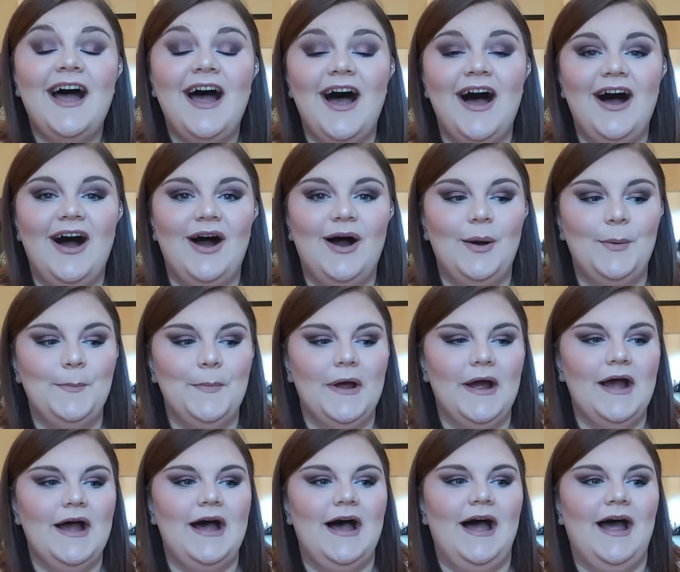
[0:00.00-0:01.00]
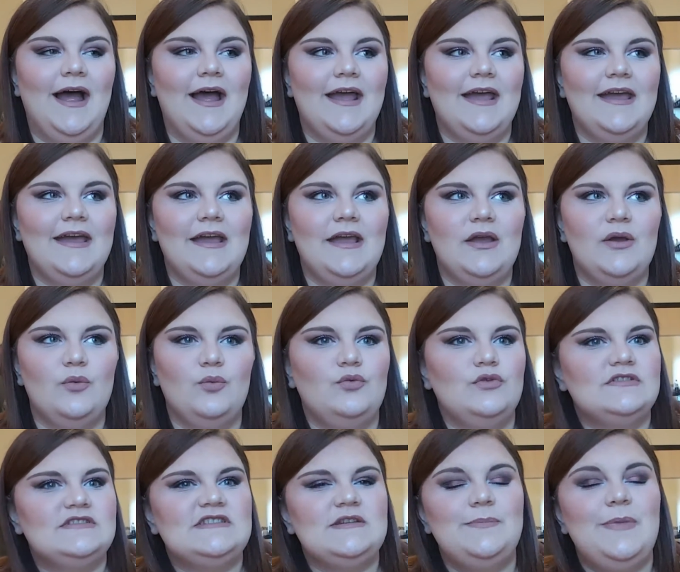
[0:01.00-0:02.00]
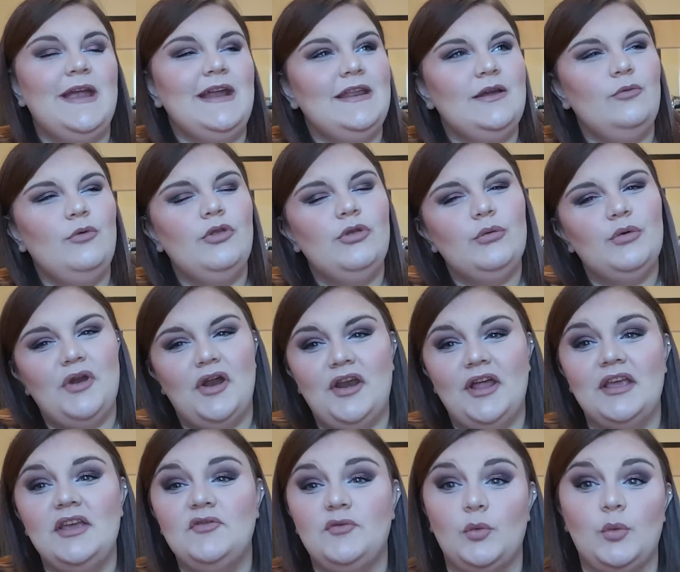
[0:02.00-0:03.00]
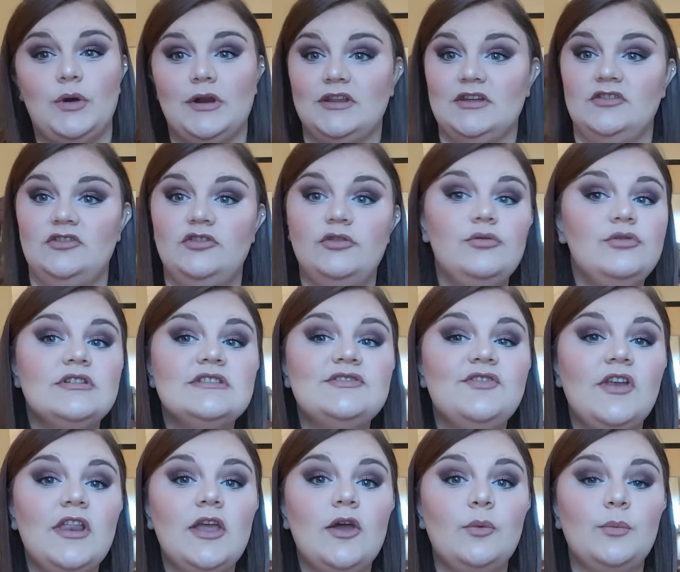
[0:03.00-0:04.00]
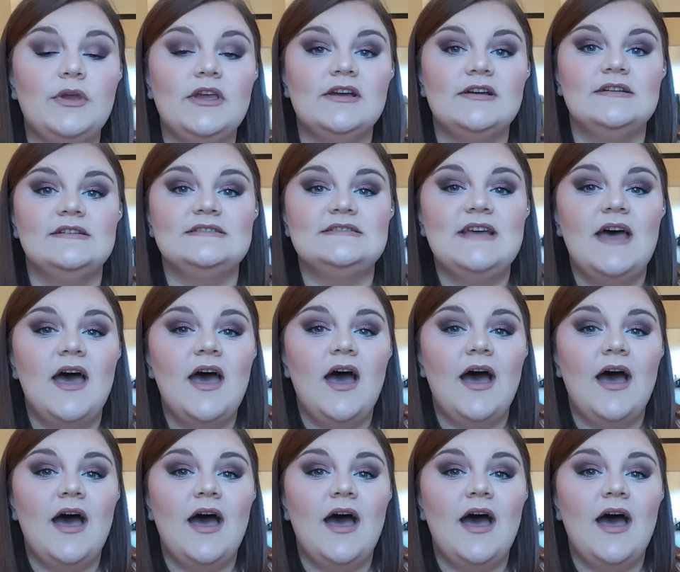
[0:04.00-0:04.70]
I was debating whether or not I even wanted to do this video because